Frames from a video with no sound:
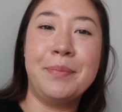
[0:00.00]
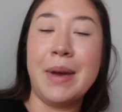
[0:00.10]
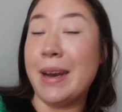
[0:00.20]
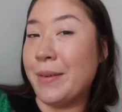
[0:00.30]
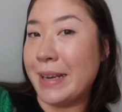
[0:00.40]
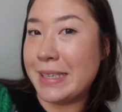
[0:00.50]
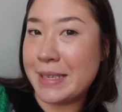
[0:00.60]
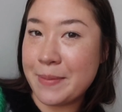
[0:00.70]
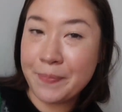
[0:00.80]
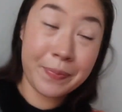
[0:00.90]
But
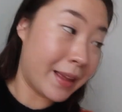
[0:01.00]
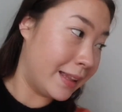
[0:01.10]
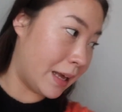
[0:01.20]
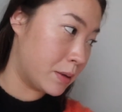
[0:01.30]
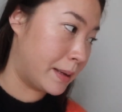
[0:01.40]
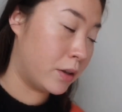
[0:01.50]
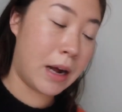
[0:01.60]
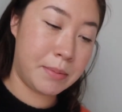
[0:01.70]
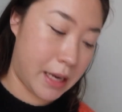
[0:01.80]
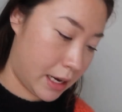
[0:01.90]
anyways, that was my little
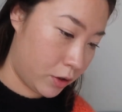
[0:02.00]
update.